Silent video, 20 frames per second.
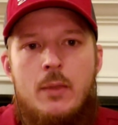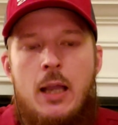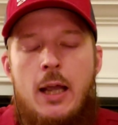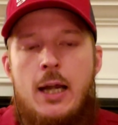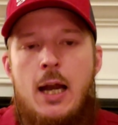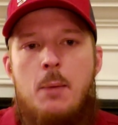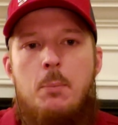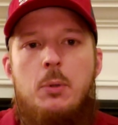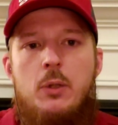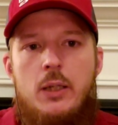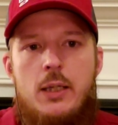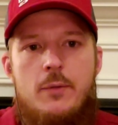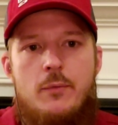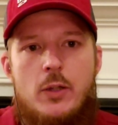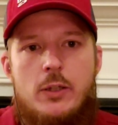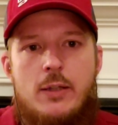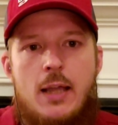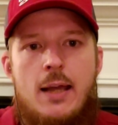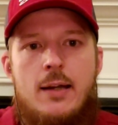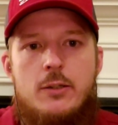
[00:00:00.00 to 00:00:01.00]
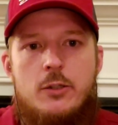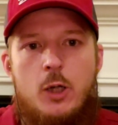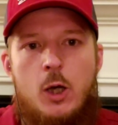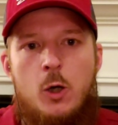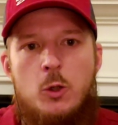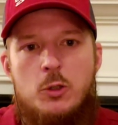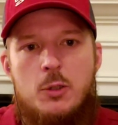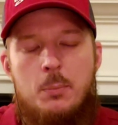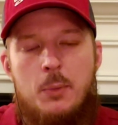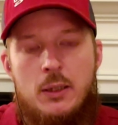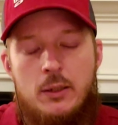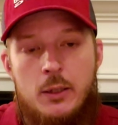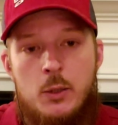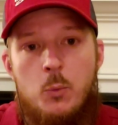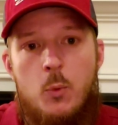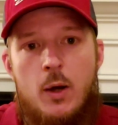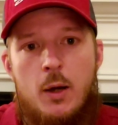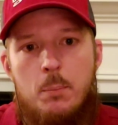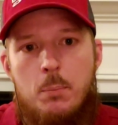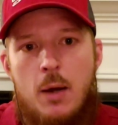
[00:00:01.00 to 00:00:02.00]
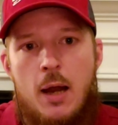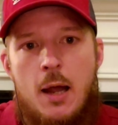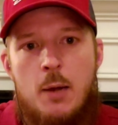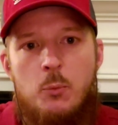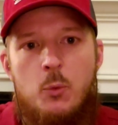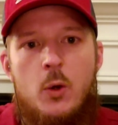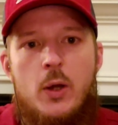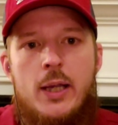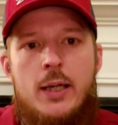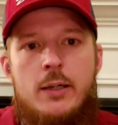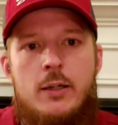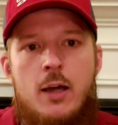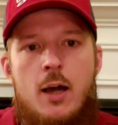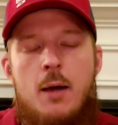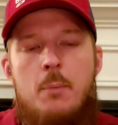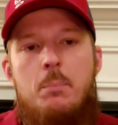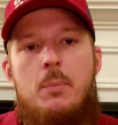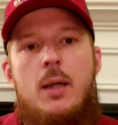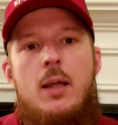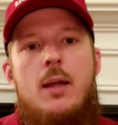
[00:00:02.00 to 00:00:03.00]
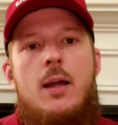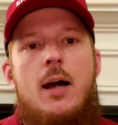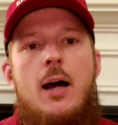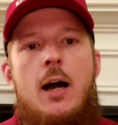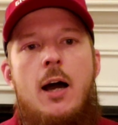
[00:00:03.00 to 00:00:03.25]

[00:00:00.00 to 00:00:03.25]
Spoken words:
and I believe that that is ultimately where Brian will end up